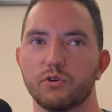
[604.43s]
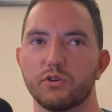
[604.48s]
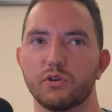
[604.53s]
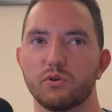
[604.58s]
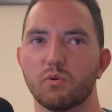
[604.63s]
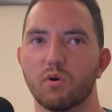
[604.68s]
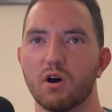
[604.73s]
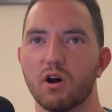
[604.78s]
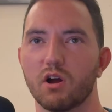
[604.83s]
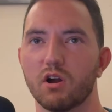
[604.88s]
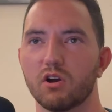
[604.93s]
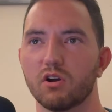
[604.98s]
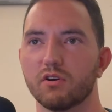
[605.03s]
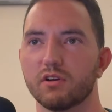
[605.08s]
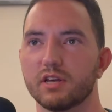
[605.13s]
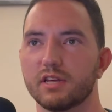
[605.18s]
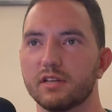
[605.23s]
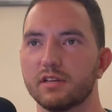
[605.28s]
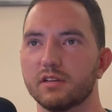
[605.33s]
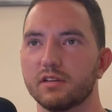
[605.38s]
you are,
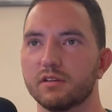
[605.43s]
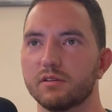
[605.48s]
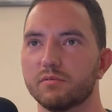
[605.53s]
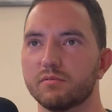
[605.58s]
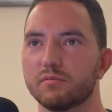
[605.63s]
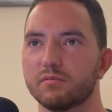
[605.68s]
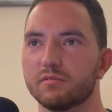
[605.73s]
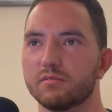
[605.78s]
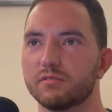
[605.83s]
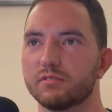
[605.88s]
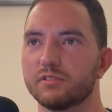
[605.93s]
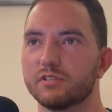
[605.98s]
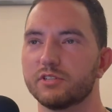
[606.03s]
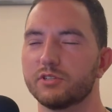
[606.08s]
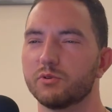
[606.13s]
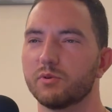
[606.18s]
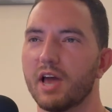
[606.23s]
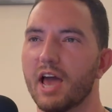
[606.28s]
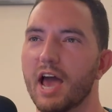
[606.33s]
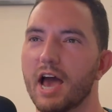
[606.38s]
and did
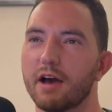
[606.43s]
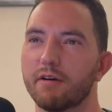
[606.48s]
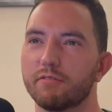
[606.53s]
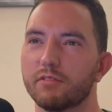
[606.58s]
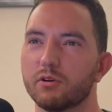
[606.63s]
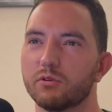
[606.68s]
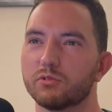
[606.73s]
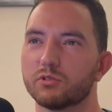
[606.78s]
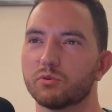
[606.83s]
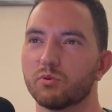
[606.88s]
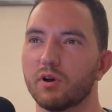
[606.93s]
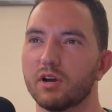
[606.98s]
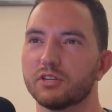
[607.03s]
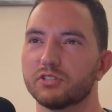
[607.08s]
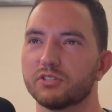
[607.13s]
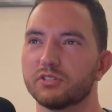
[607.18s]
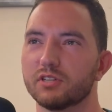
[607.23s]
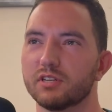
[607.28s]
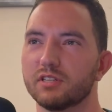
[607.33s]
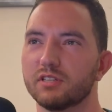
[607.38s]
you have those
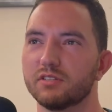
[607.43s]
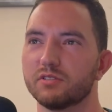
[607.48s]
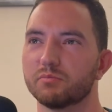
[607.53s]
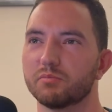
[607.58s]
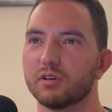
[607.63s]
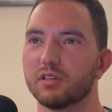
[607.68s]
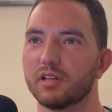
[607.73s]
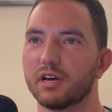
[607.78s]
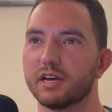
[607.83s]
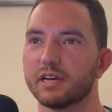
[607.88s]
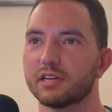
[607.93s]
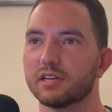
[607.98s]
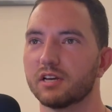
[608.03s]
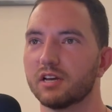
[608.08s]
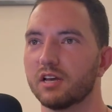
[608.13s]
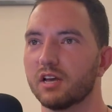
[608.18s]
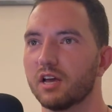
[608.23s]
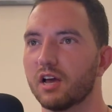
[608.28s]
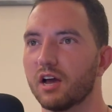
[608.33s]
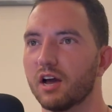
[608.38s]
questions, but like
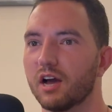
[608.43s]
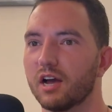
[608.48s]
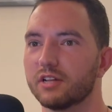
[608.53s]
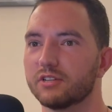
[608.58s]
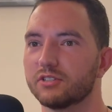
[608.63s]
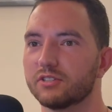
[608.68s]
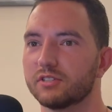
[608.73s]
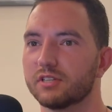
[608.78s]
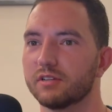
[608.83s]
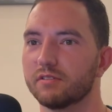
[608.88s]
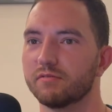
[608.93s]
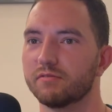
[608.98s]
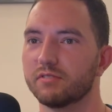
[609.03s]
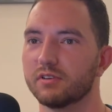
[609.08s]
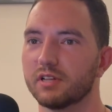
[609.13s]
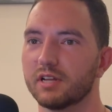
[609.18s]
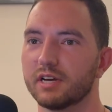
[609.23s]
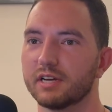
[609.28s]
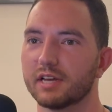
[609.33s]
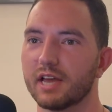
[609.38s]
I just didn't
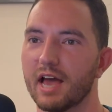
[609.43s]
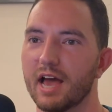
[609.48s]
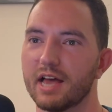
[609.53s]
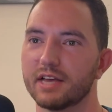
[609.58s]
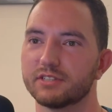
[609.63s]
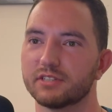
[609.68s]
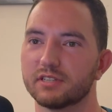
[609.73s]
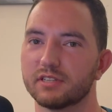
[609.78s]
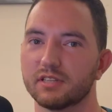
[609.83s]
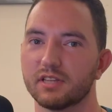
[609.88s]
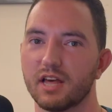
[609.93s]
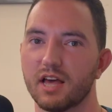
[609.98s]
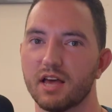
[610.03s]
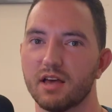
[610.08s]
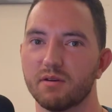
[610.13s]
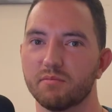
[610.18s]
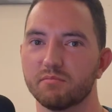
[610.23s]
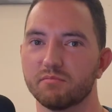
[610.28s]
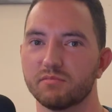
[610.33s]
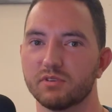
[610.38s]
feel like asking
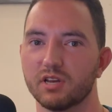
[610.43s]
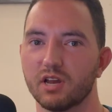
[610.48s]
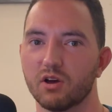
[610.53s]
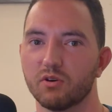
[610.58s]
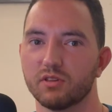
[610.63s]
them,